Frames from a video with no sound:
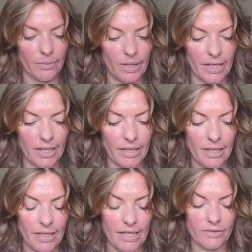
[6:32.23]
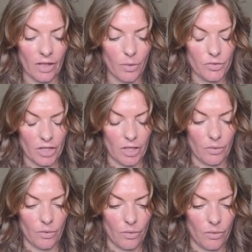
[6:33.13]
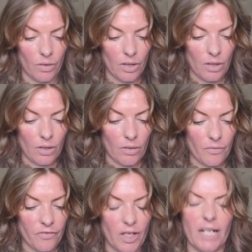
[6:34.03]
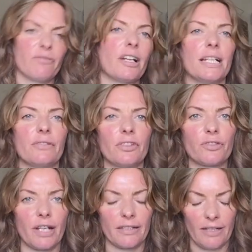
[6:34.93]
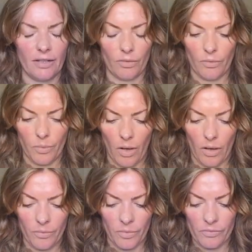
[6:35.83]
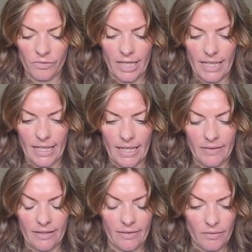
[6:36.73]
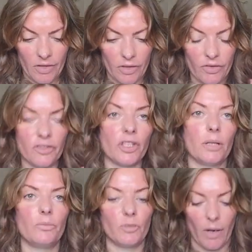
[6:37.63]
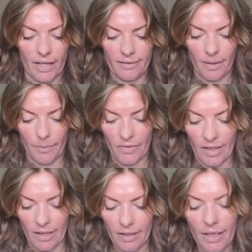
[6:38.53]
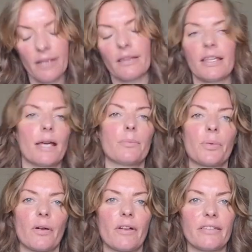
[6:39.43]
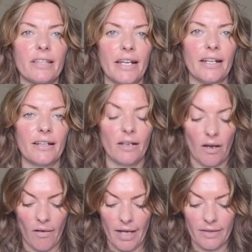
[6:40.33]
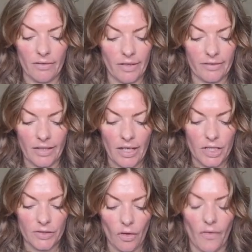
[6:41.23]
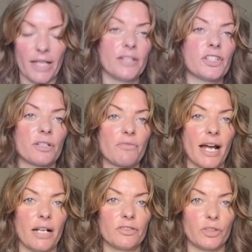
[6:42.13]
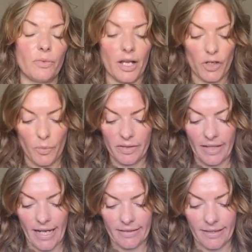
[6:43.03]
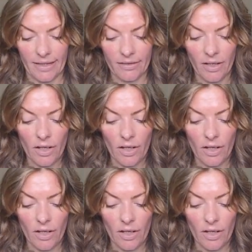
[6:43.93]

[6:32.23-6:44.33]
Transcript: we're indulging or feeling really restricted or really consumed by something. The Emperor is here either as you've got the energy around you where you're protected,